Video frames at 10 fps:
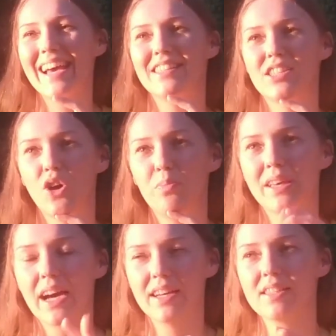And so
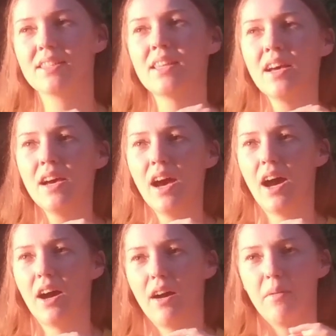because
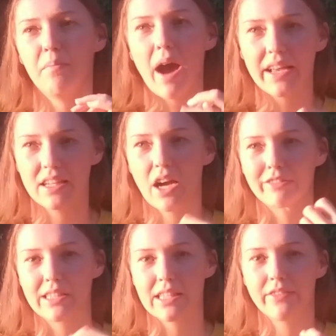I did not
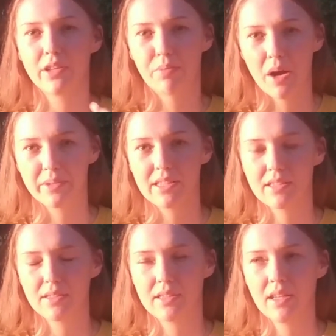receive the
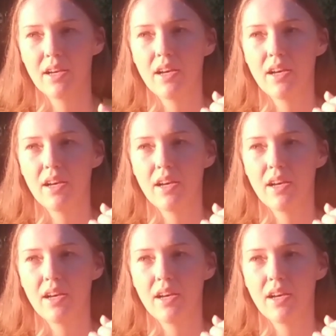promises